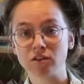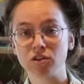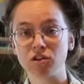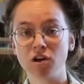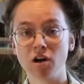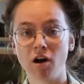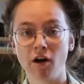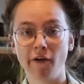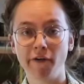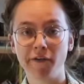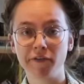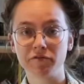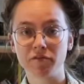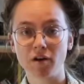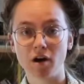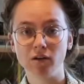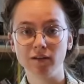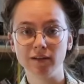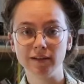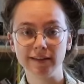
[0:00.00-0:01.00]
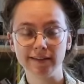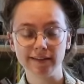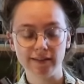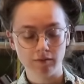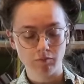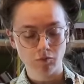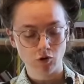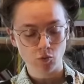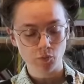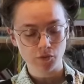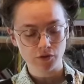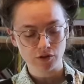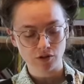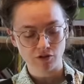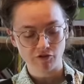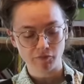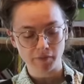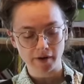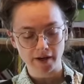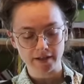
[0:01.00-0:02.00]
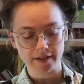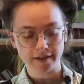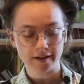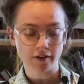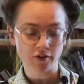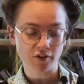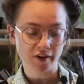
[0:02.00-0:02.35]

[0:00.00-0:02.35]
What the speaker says: to carve out little moments of my day.